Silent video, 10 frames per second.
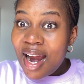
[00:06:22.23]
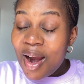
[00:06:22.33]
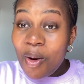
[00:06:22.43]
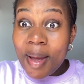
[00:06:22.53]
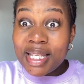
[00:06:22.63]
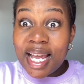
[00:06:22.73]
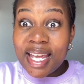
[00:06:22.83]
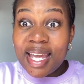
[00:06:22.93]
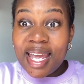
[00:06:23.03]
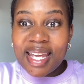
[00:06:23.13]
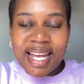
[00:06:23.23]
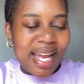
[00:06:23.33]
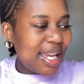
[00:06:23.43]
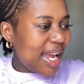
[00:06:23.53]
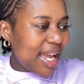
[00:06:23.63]
Come on,
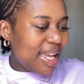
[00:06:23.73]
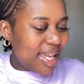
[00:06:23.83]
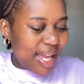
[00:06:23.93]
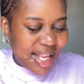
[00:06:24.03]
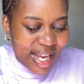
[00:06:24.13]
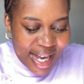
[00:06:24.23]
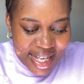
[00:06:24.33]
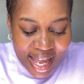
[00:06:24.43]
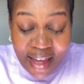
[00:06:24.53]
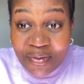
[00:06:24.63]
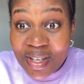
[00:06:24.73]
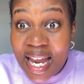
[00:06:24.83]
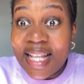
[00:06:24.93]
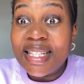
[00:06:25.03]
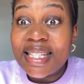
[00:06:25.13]
I feel like the
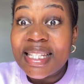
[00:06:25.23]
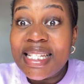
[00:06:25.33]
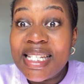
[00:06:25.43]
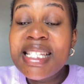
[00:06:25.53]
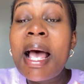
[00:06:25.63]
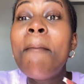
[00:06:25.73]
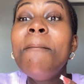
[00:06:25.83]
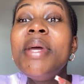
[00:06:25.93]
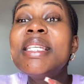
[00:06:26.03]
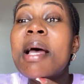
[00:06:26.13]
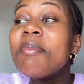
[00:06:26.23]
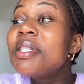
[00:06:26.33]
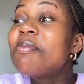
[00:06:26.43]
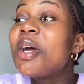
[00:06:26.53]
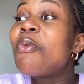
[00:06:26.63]
evidence is some
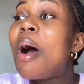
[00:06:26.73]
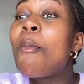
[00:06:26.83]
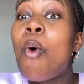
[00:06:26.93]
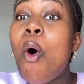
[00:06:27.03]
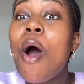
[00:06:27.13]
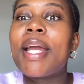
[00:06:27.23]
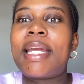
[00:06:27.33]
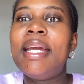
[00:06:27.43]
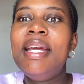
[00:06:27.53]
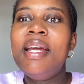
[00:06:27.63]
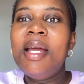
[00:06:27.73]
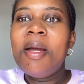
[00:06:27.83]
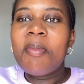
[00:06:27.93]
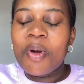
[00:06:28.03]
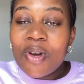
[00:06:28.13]
Zimbabwean one walk.
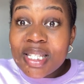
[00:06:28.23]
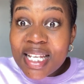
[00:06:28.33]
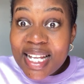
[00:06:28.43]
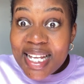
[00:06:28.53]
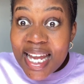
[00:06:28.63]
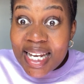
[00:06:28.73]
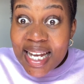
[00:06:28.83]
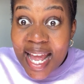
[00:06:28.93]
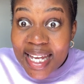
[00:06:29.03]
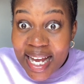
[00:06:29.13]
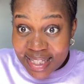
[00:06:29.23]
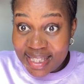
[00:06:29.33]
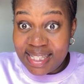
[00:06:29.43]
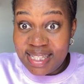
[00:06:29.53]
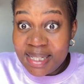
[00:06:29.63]
Because I feel like a
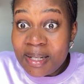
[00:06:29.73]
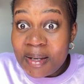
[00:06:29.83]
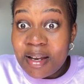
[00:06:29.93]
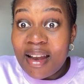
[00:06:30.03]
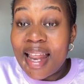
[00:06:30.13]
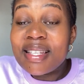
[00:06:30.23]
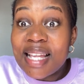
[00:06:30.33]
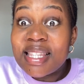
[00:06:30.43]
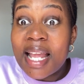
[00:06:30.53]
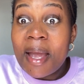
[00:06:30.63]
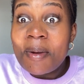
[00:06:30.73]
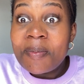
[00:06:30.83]
scene. Let's not there.